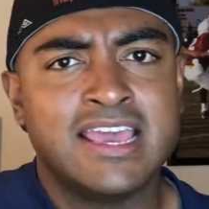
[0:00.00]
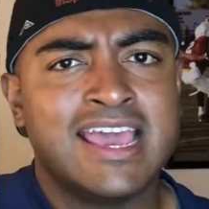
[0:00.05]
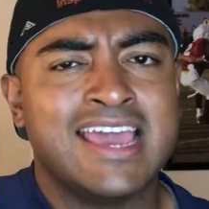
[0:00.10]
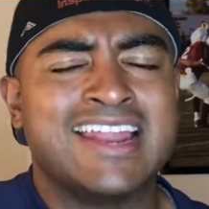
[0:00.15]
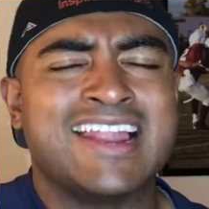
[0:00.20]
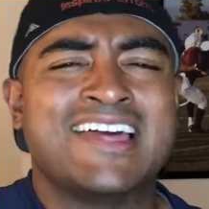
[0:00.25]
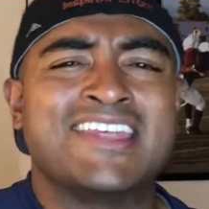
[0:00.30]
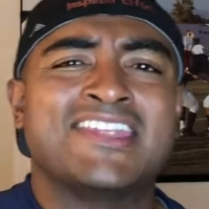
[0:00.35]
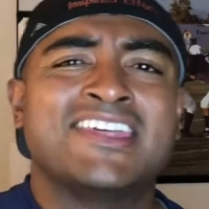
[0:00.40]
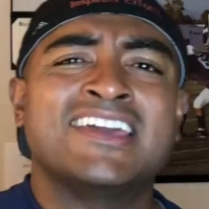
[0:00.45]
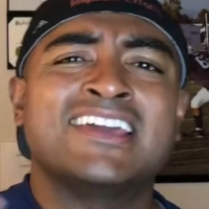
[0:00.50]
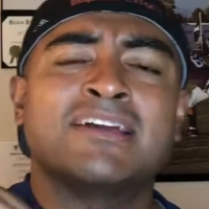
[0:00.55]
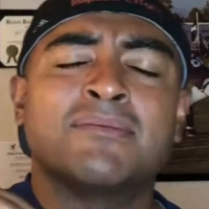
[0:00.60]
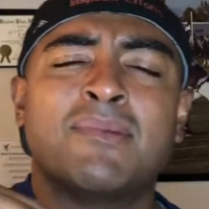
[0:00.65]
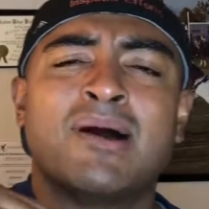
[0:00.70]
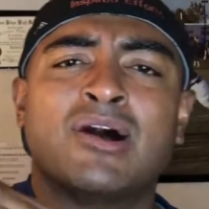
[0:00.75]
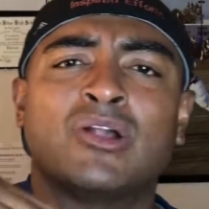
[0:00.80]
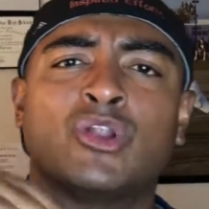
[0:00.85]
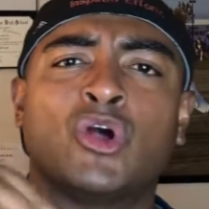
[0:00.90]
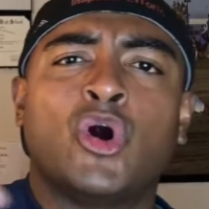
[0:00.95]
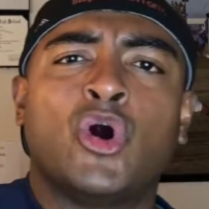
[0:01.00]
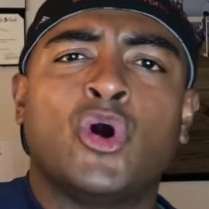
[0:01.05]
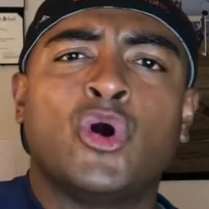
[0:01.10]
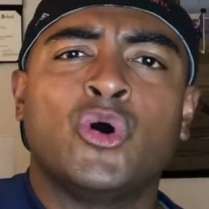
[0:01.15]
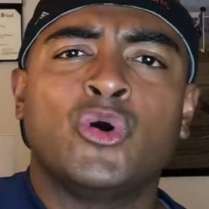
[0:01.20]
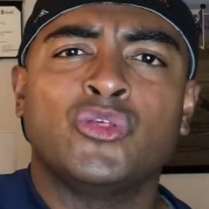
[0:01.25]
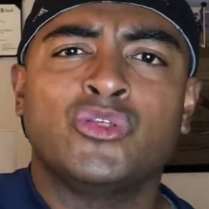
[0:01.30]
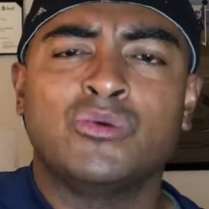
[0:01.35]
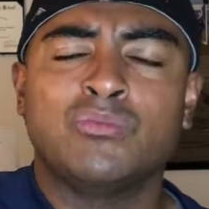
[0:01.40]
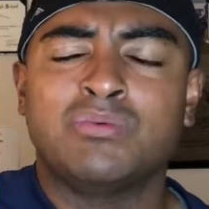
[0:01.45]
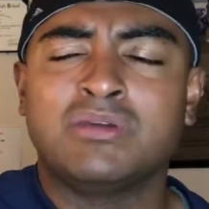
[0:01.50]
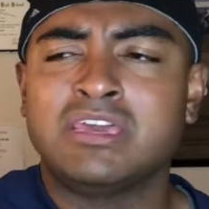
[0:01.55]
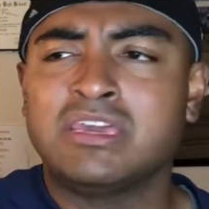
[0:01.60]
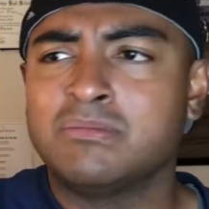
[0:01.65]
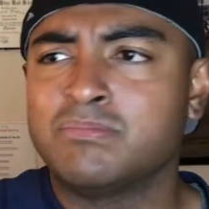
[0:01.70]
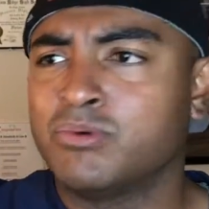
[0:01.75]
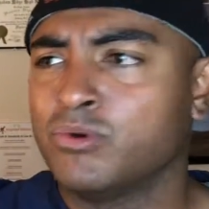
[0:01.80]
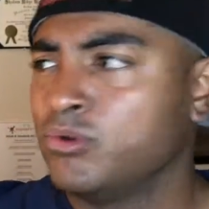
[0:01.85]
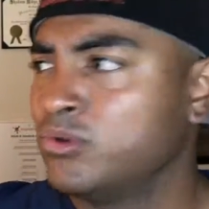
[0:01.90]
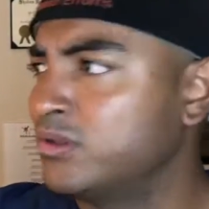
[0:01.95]
And I think about all the
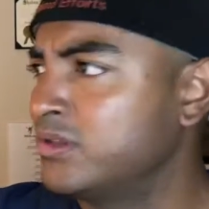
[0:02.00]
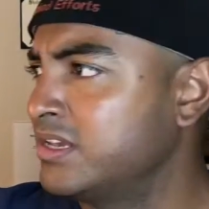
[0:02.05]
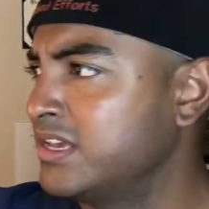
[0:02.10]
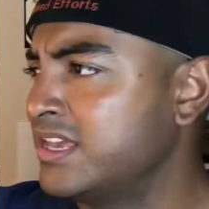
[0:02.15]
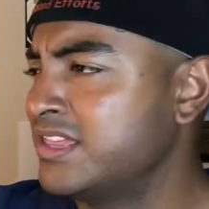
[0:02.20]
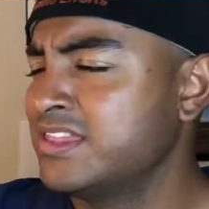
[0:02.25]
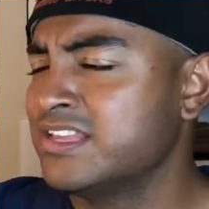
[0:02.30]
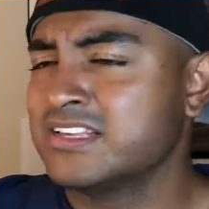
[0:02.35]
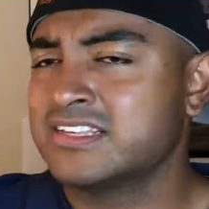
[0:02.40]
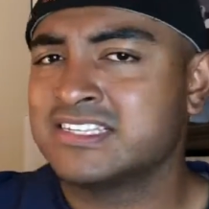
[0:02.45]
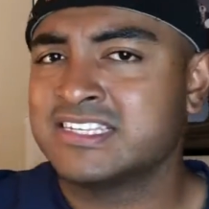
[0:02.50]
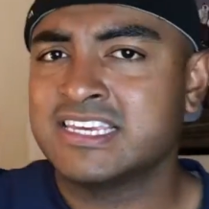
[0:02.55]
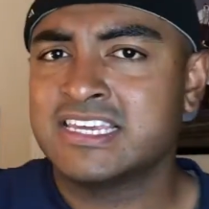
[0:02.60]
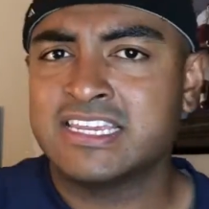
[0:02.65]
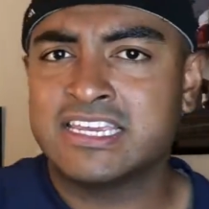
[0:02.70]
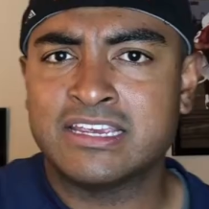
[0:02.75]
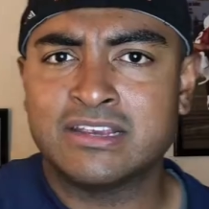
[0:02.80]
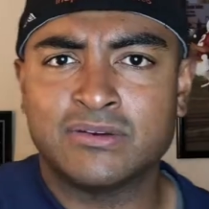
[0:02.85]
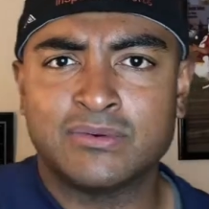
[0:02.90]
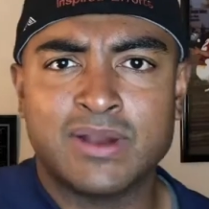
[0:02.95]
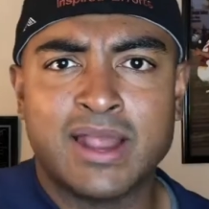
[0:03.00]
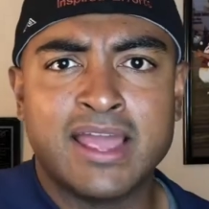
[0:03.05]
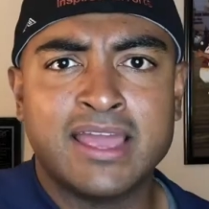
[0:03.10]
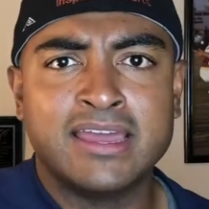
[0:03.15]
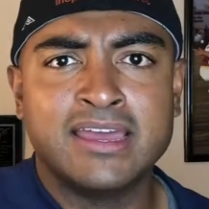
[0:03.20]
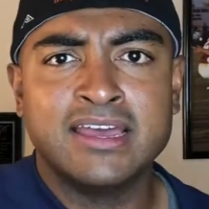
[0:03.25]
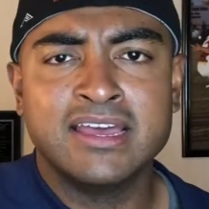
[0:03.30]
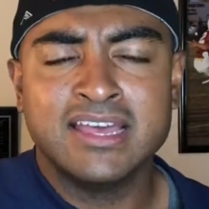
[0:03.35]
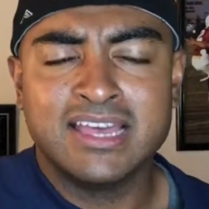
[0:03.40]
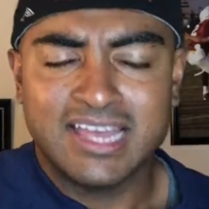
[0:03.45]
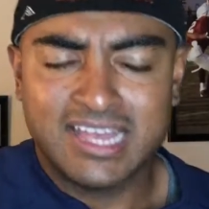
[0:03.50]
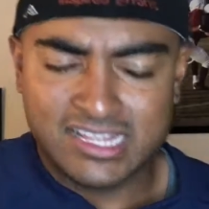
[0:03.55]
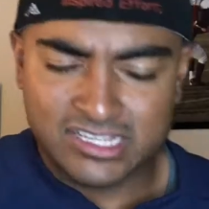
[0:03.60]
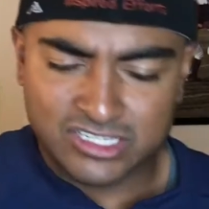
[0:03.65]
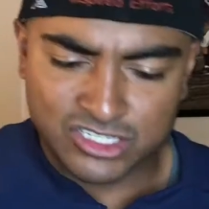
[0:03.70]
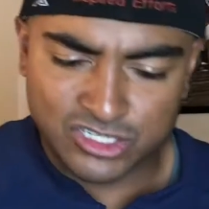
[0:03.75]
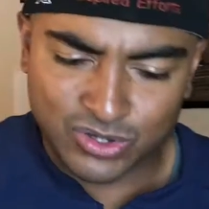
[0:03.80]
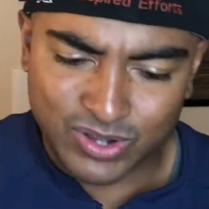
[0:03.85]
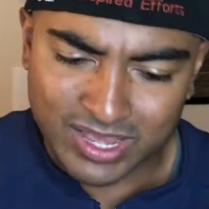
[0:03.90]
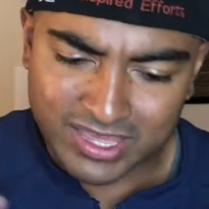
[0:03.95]
people in the city, right? And
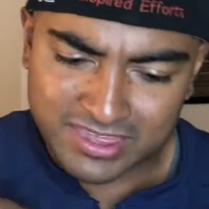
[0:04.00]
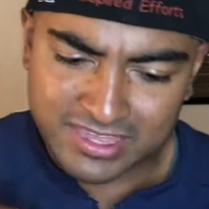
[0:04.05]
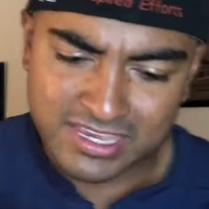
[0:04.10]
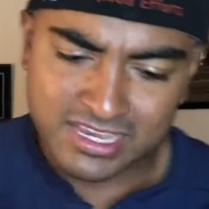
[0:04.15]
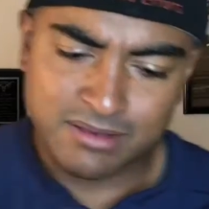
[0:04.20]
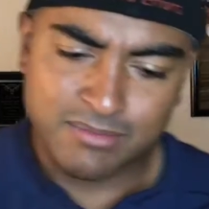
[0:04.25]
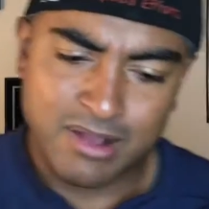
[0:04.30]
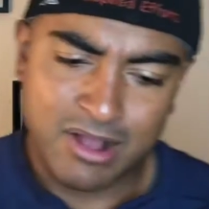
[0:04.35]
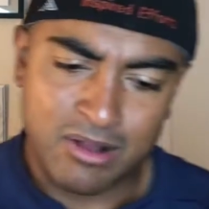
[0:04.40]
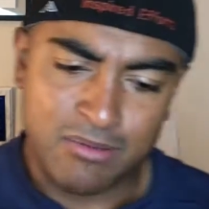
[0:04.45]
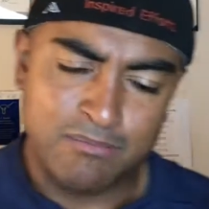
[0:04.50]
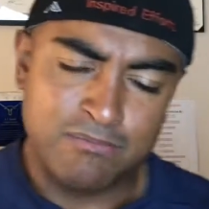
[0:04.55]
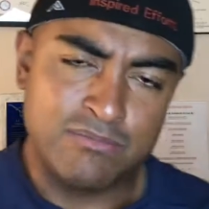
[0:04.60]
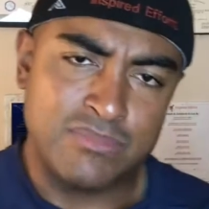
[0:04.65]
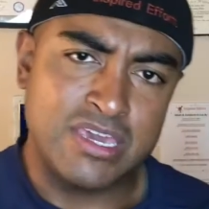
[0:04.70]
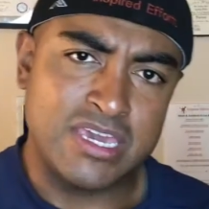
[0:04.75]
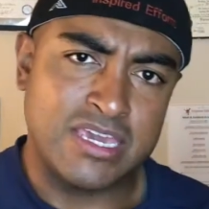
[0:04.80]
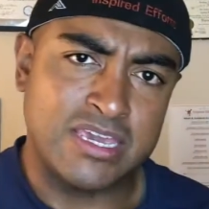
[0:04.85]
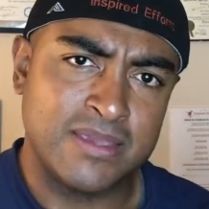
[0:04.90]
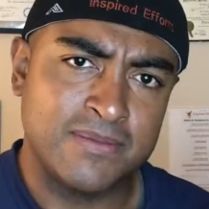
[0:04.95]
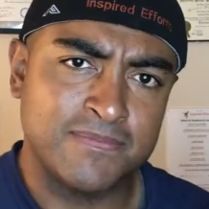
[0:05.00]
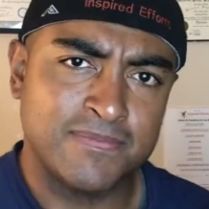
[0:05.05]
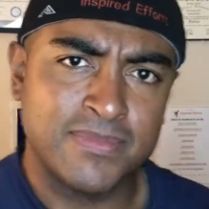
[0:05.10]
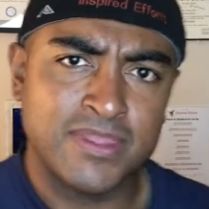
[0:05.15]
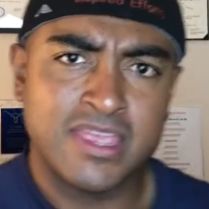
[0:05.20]
so I think about me.